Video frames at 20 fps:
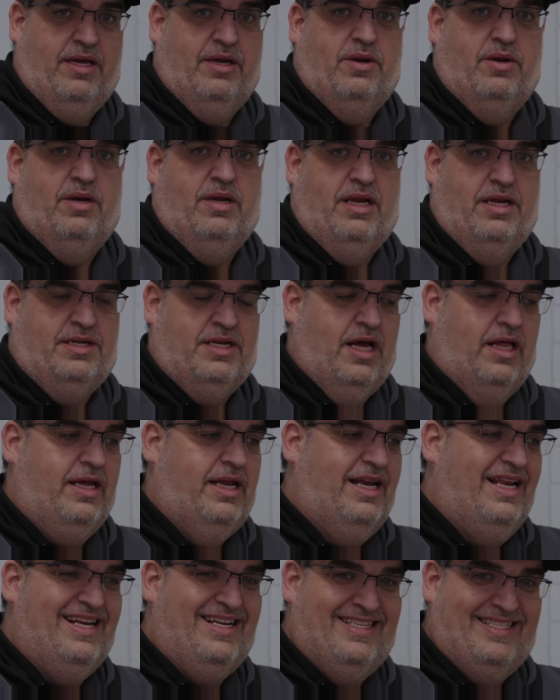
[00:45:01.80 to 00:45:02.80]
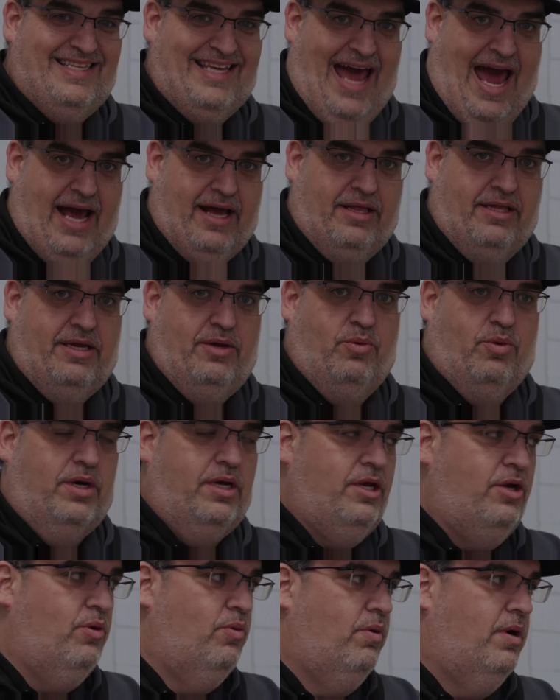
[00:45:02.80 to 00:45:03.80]
in telling exactly
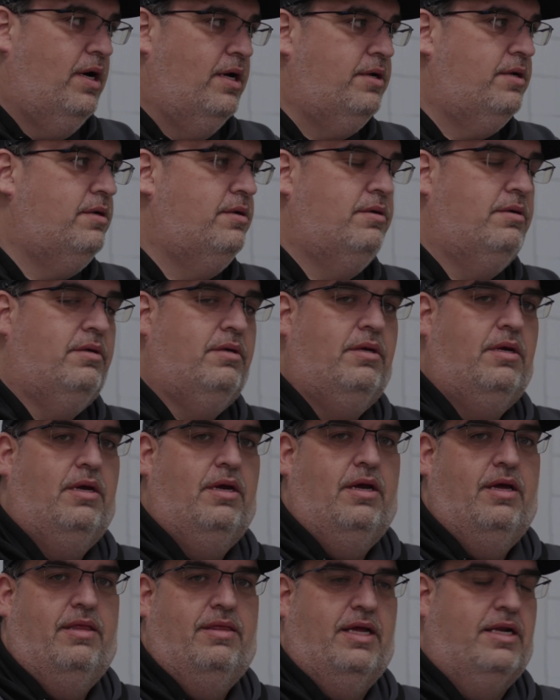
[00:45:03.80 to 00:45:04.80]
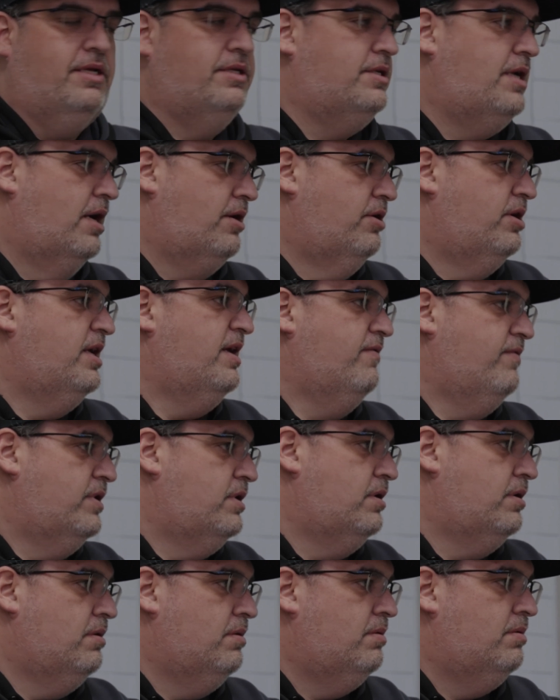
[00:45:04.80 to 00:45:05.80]
what you want, then it's not going to give it
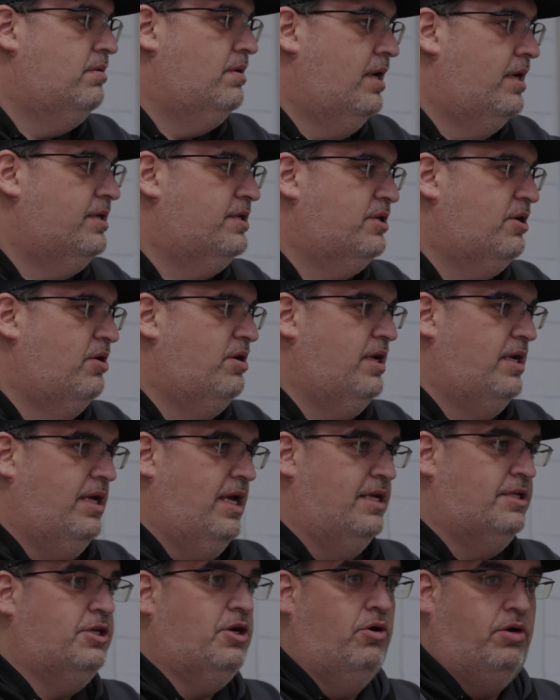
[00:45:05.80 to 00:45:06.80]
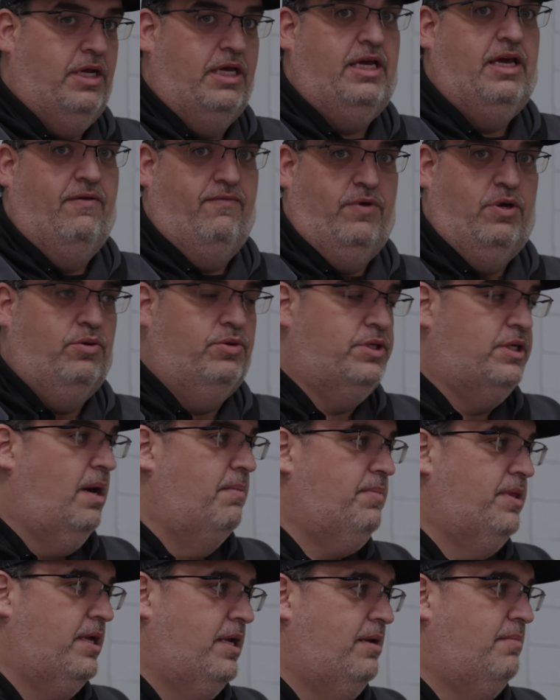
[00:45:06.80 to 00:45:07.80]
to you. It's going to give you
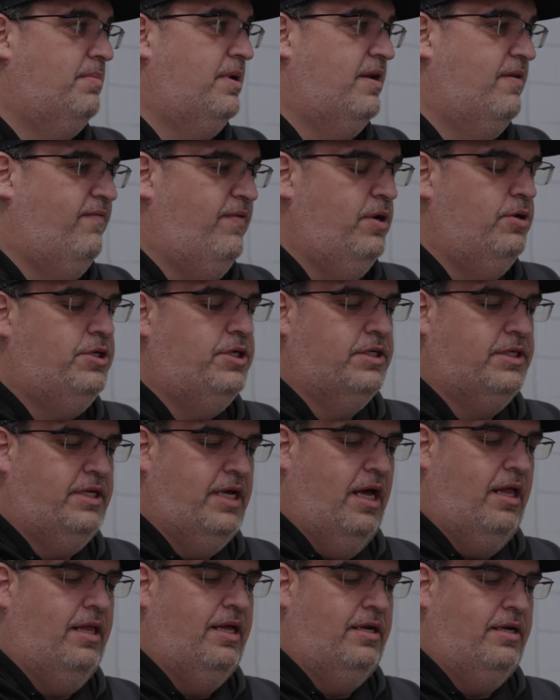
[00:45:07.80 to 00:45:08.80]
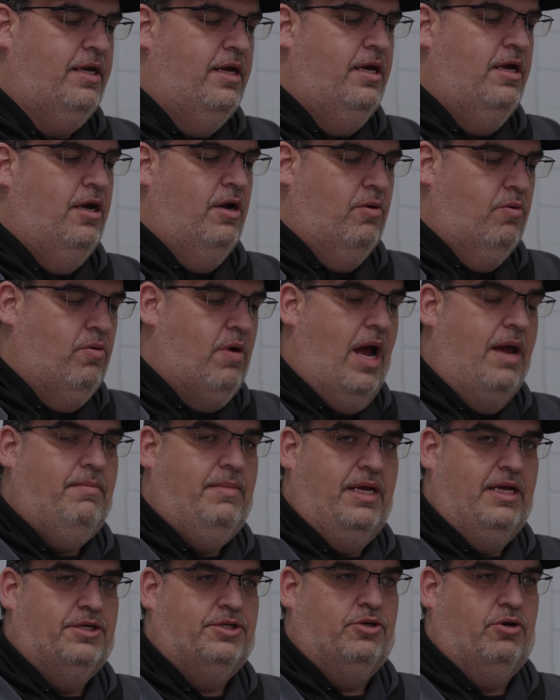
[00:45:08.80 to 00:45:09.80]
something, but if you just tell it, write
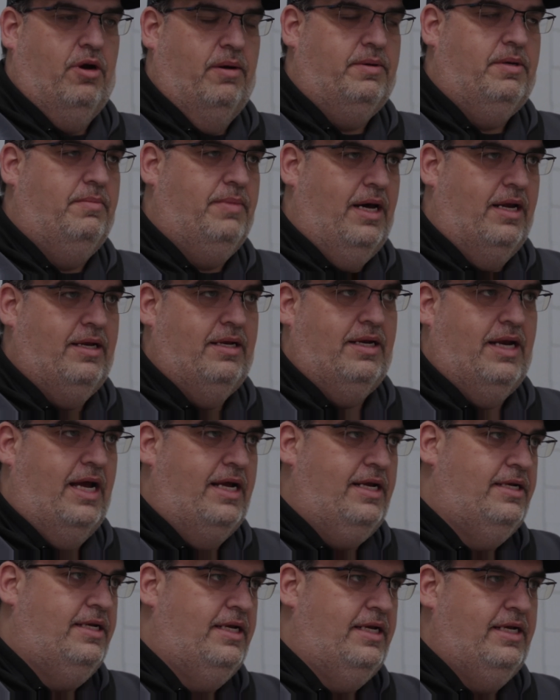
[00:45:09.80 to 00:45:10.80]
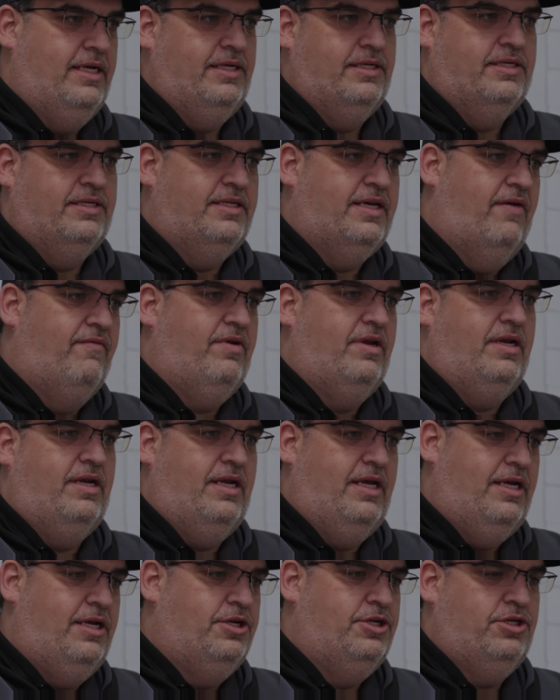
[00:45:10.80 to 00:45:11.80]
me a script about a
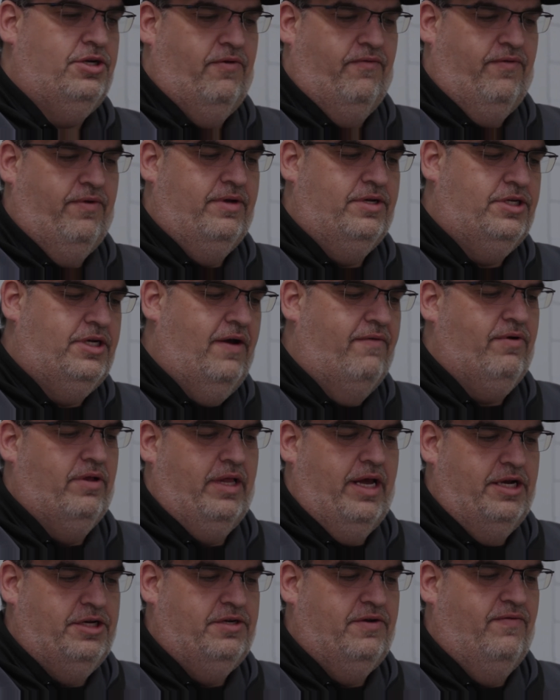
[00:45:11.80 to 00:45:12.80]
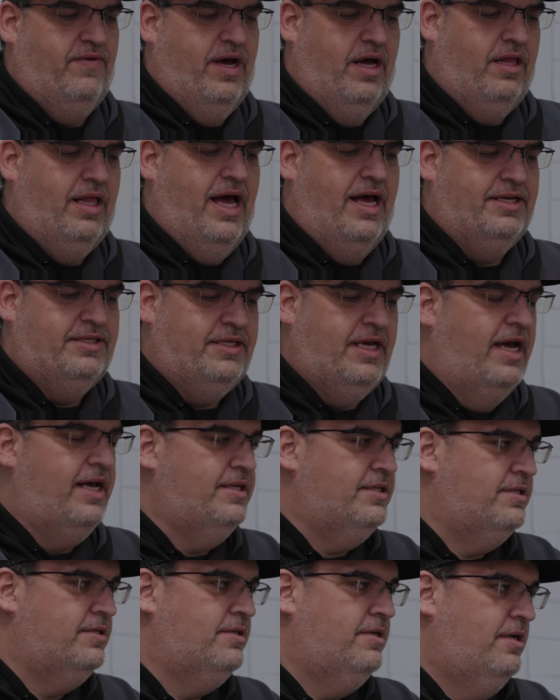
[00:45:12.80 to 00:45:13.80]
1970 Chevrolet Chevelle
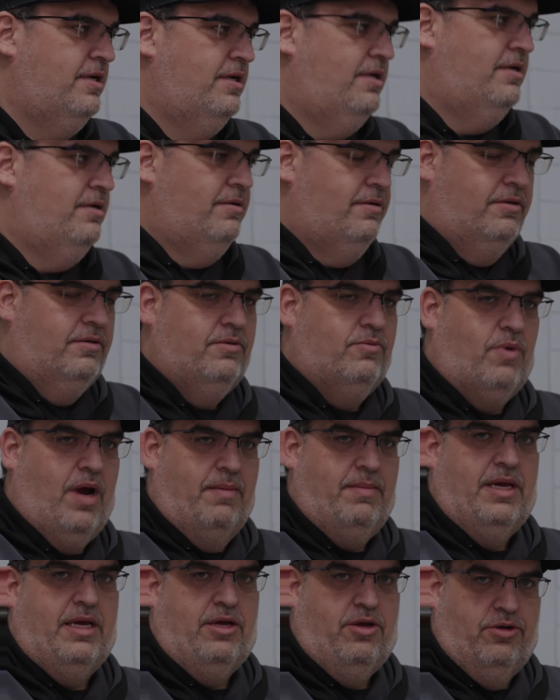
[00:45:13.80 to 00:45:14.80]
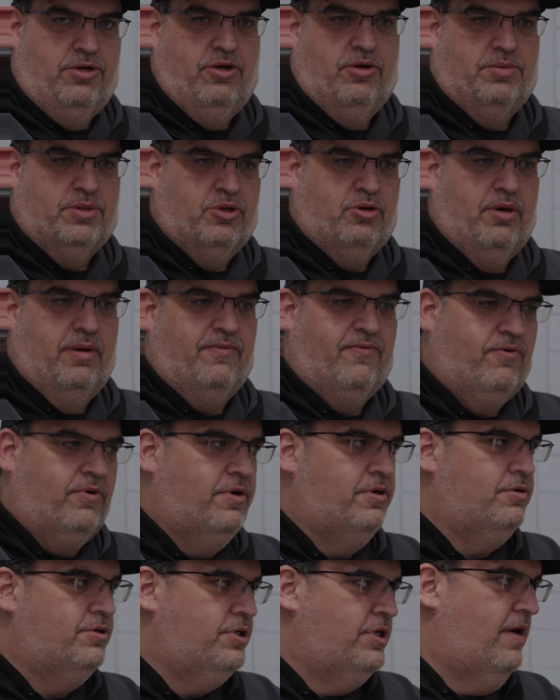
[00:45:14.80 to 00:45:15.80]
SS, write me a YouTube script
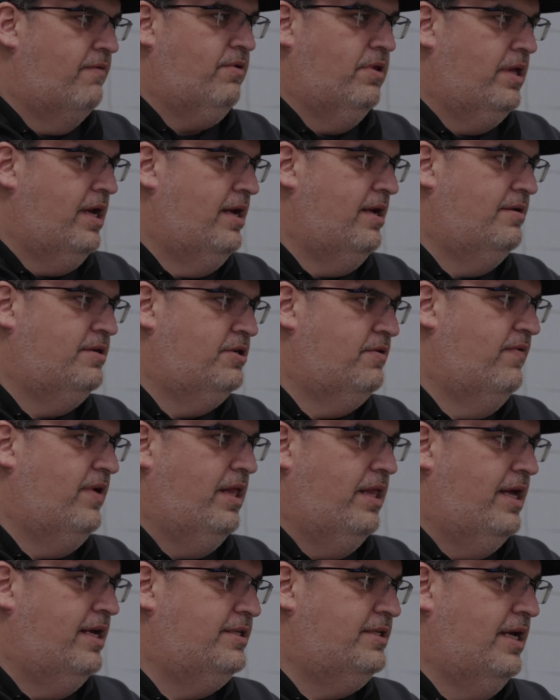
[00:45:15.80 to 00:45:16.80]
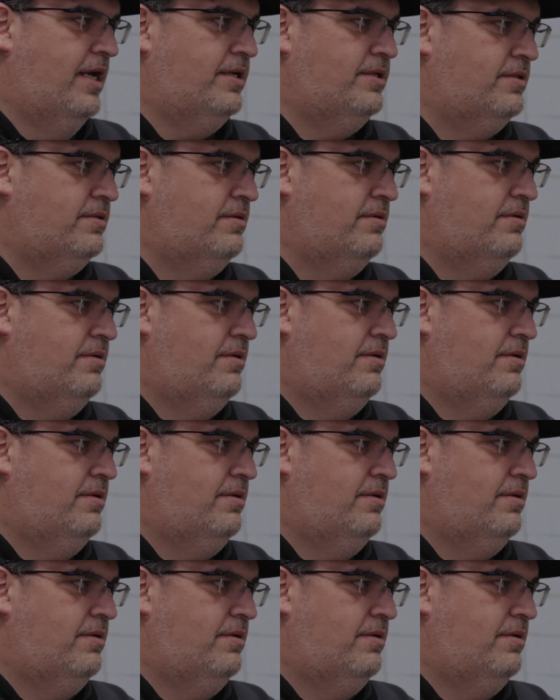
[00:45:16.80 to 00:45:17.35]
for a Chevrolet Chevelle SS.